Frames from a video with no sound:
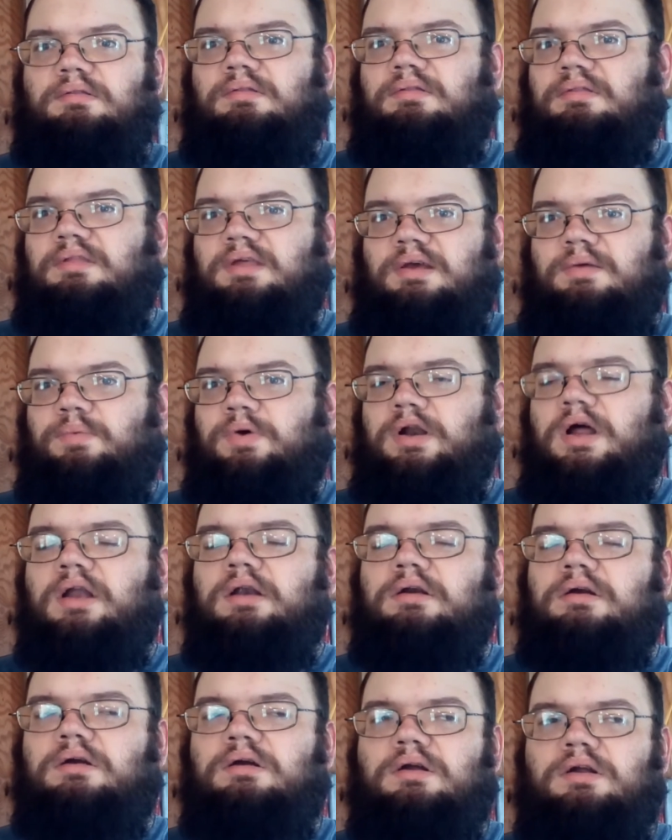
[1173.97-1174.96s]
they went
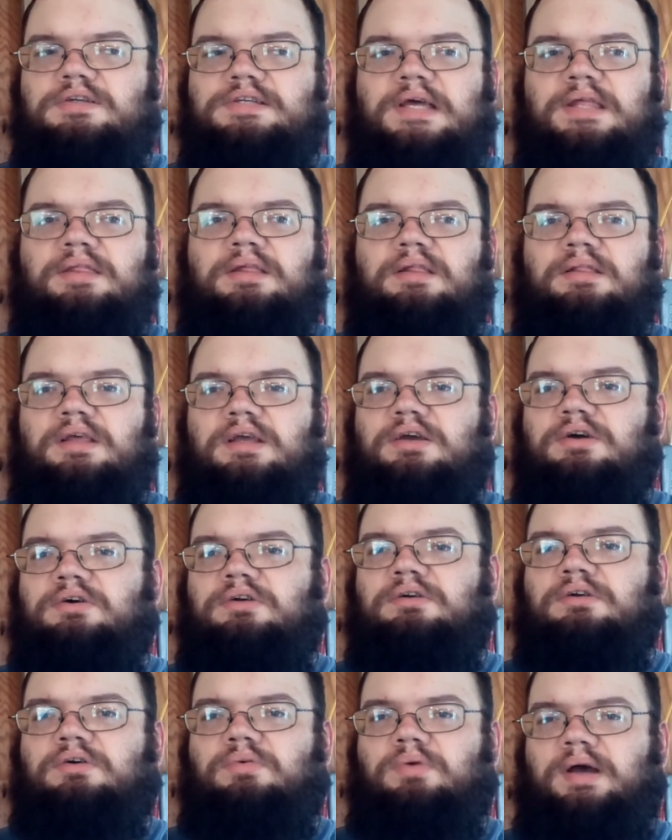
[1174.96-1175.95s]
under, is I think they
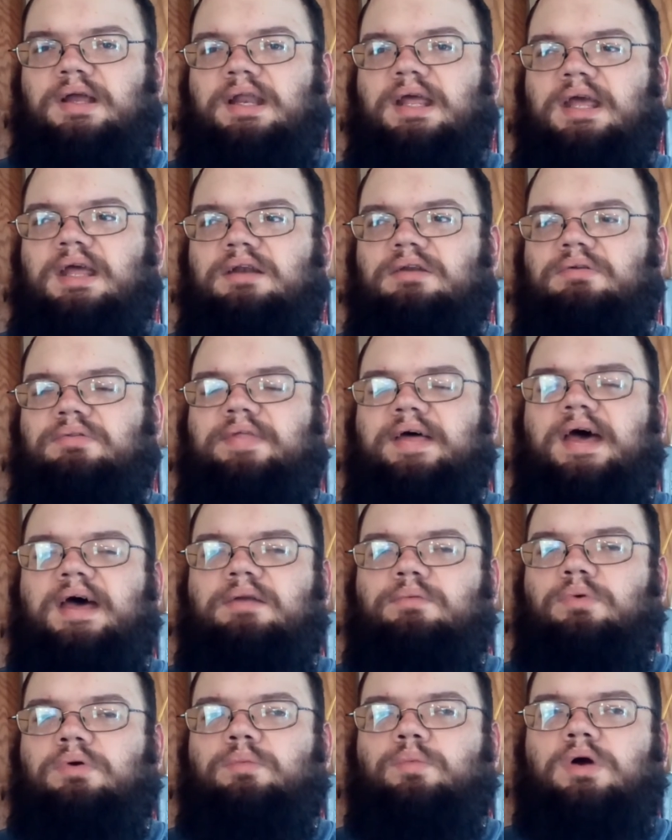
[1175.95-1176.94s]
couldn't quite handle that
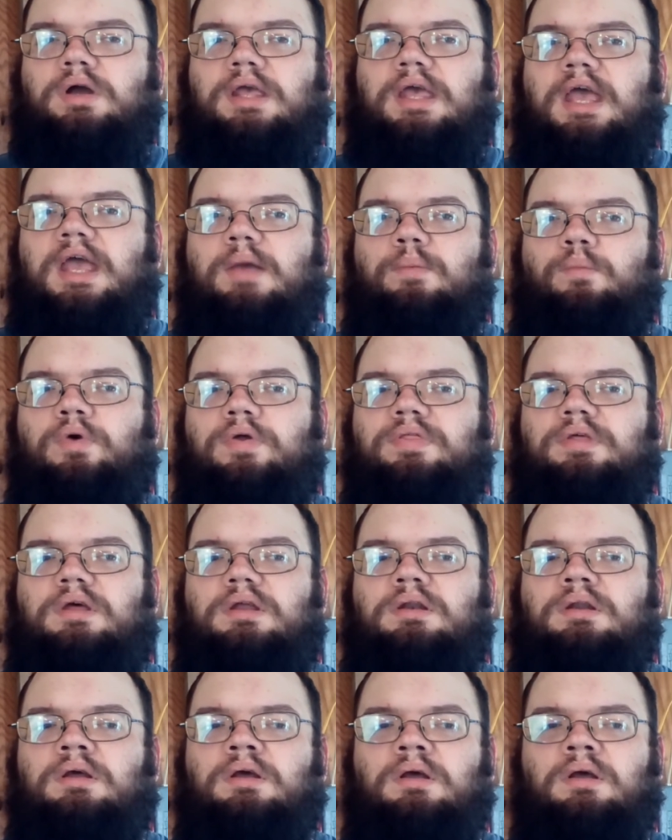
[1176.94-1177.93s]
when what came with it.
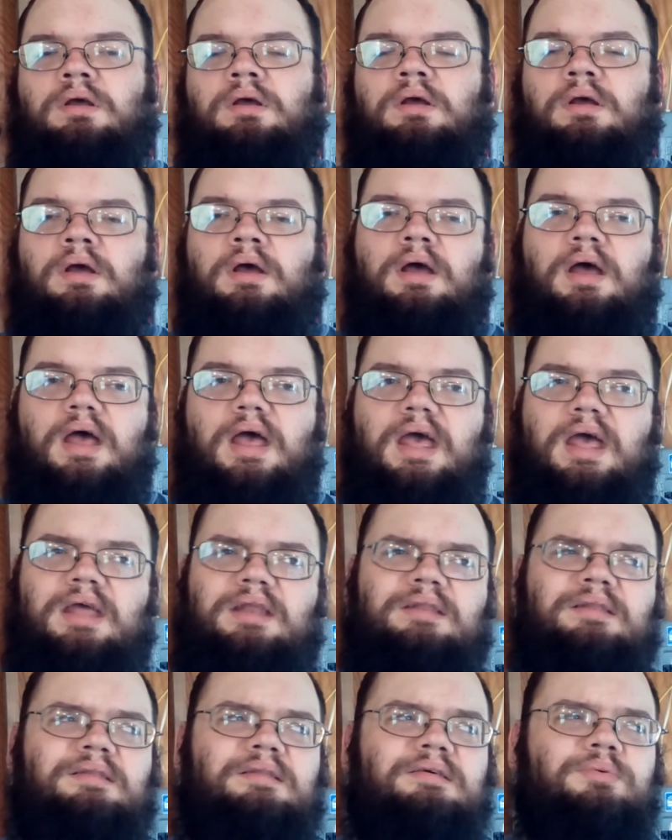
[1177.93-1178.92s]

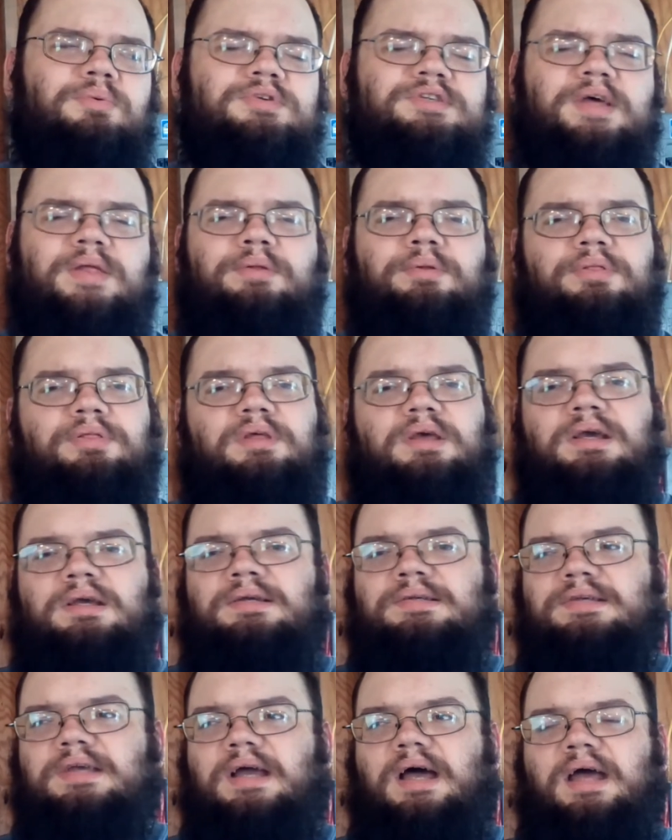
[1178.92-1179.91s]
And there was other
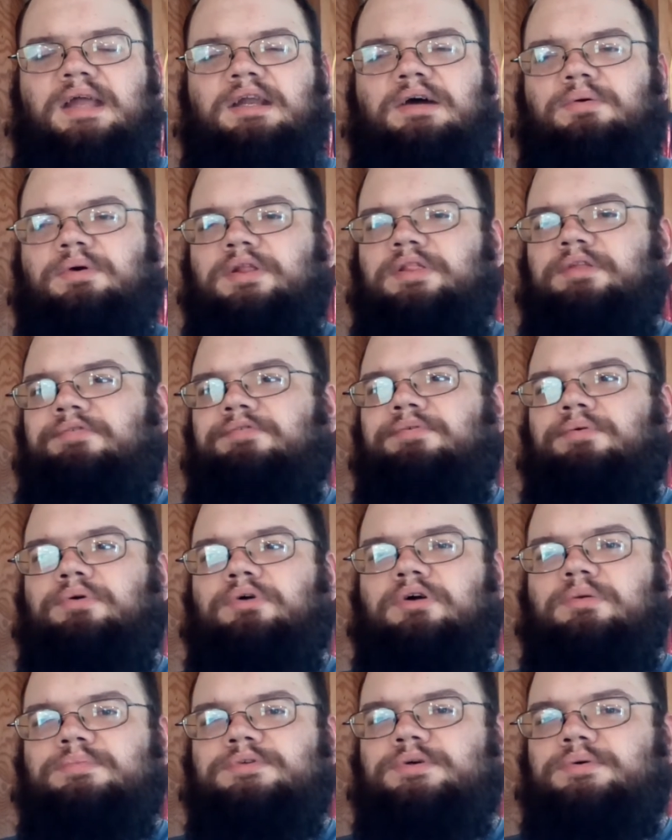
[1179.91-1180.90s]
things, like I know on the
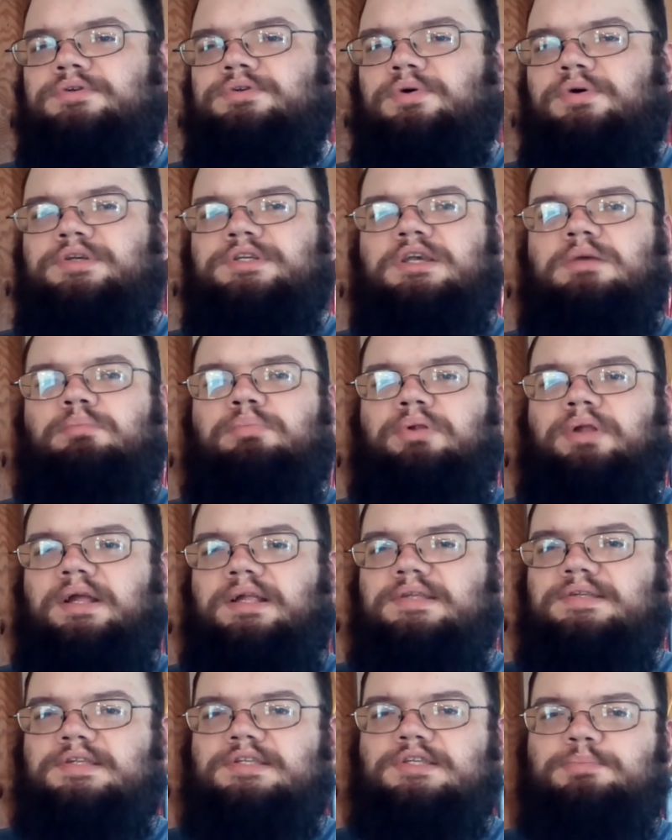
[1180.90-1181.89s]
forums there was always
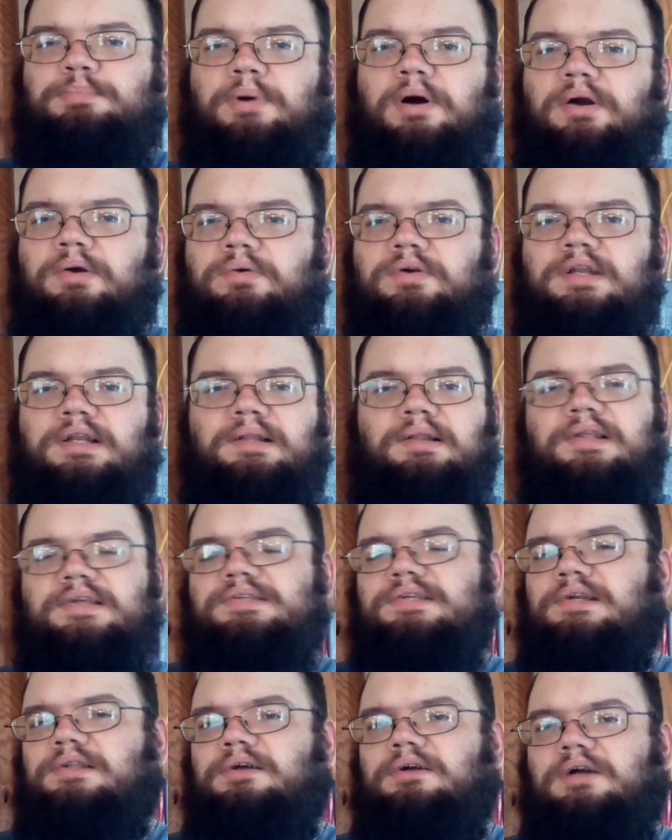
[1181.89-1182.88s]
complaints that Spartan didn't
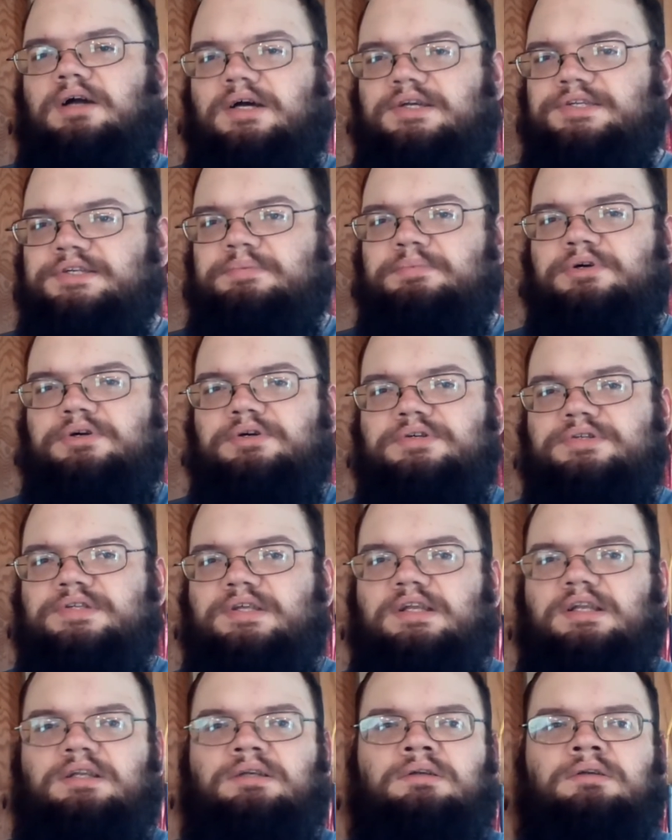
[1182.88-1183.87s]
listen to their customers.
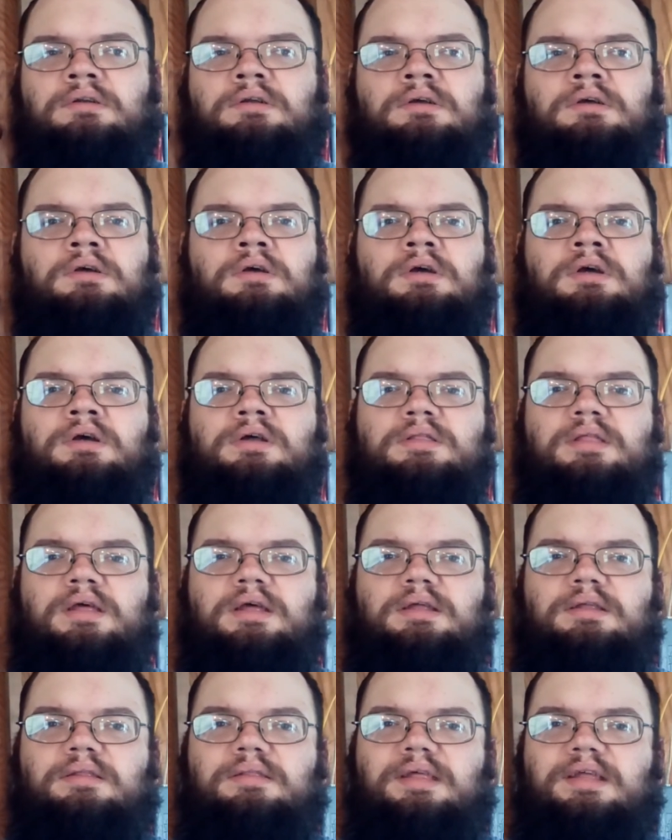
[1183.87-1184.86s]
They
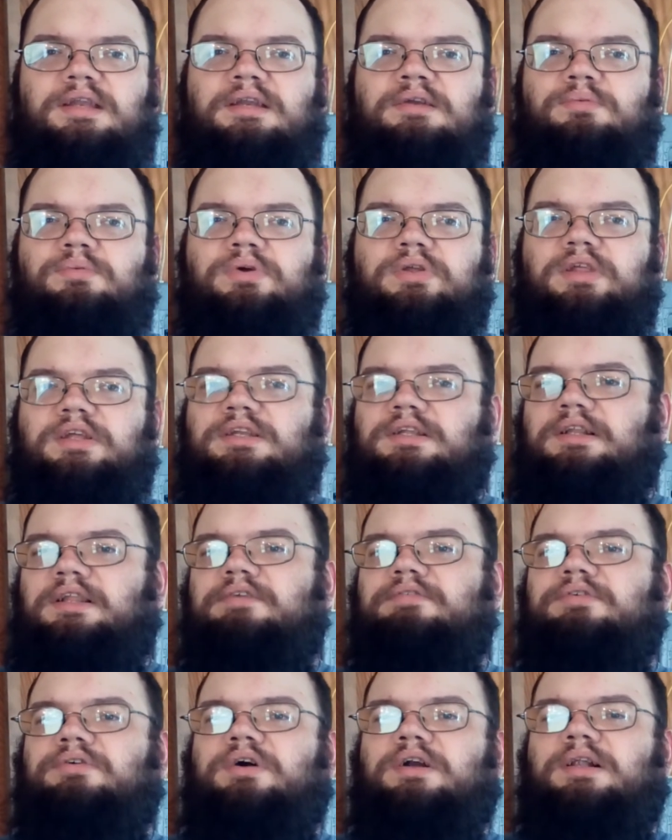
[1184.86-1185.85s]
didn't really
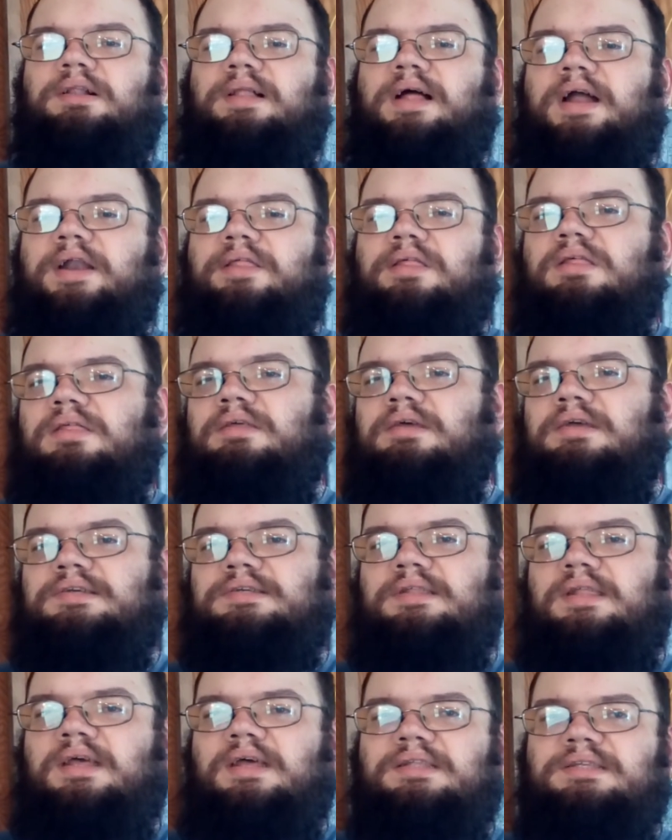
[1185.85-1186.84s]
deliver on a lot of the things
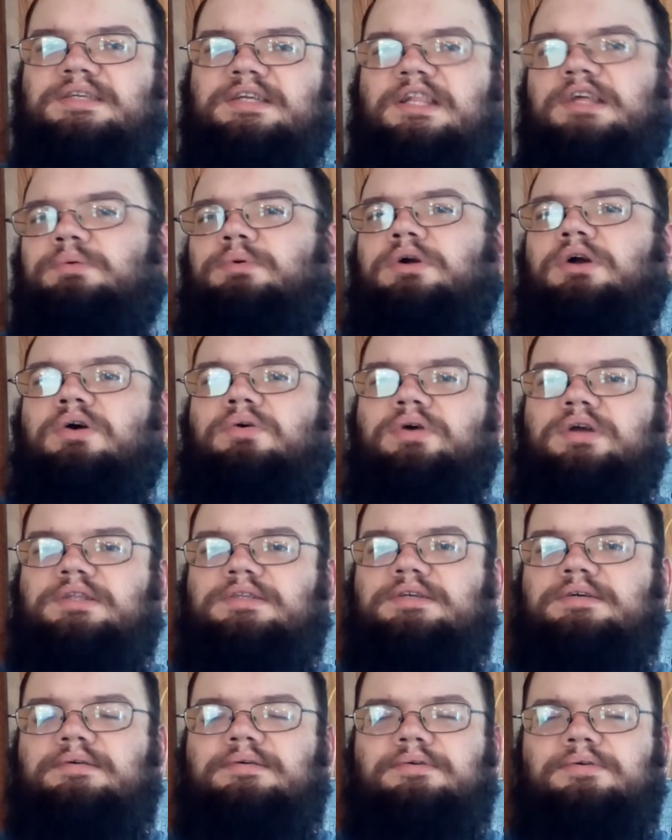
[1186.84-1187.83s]
that they had said they were going
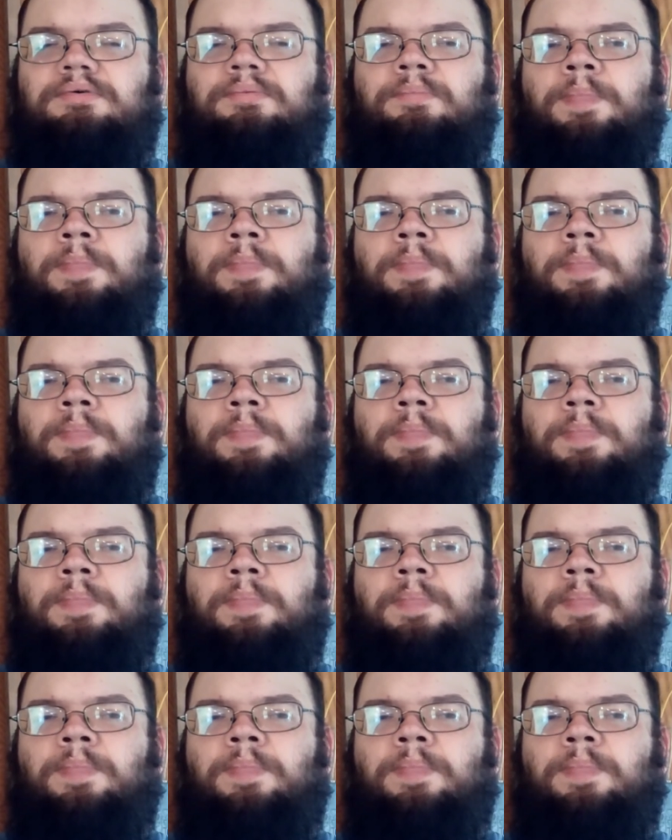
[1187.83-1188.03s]
to.